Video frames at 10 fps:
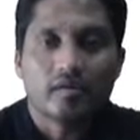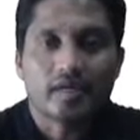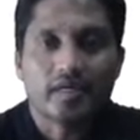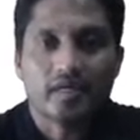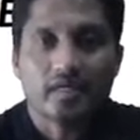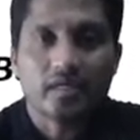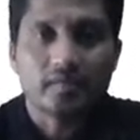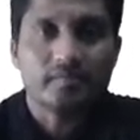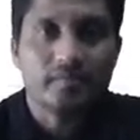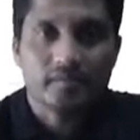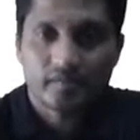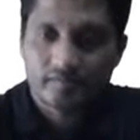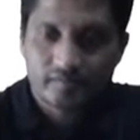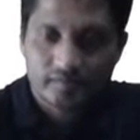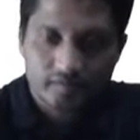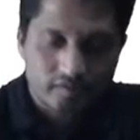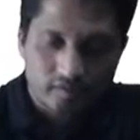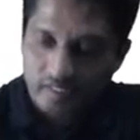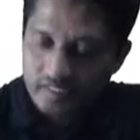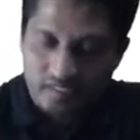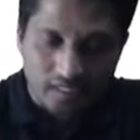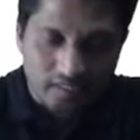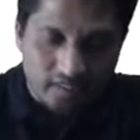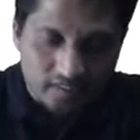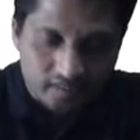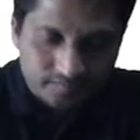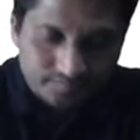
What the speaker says: Right, so let's start, guys.